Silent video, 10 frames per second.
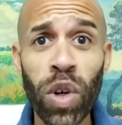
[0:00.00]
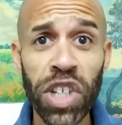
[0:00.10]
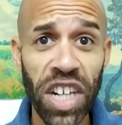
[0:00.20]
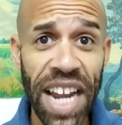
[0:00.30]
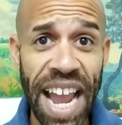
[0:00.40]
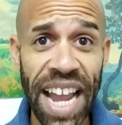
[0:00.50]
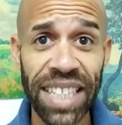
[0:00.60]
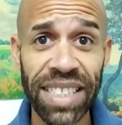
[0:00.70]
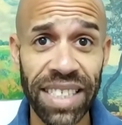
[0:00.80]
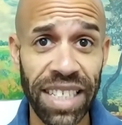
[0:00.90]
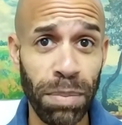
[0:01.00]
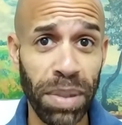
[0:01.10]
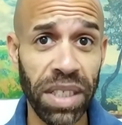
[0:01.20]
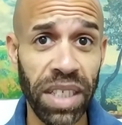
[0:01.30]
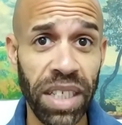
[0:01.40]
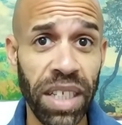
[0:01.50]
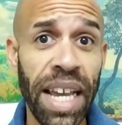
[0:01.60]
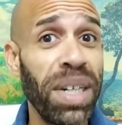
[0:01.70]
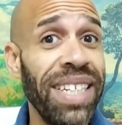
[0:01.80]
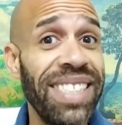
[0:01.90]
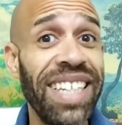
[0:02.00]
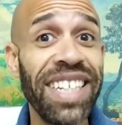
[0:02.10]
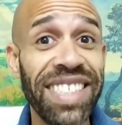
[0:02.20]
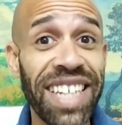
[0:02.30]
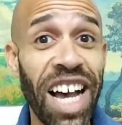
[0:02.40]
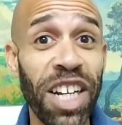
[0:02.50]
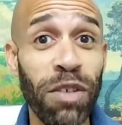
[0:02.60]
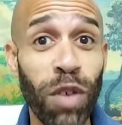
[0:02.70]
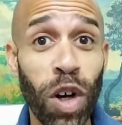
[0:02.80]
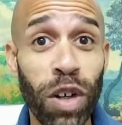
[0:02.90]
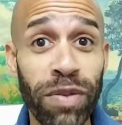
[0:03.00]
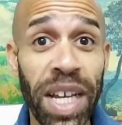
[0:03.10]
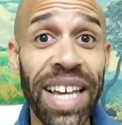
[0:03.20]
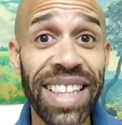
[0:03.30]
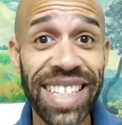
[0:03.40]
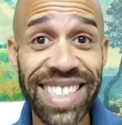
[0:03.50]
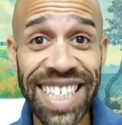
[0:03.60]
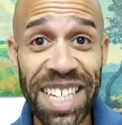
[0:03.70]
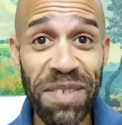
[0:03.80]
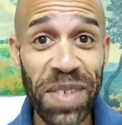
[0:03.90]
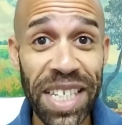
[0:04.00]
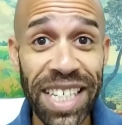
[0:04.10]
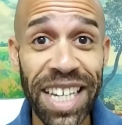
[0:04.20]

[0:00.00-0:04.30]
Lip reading: or your hands typically, but it does not involve the TV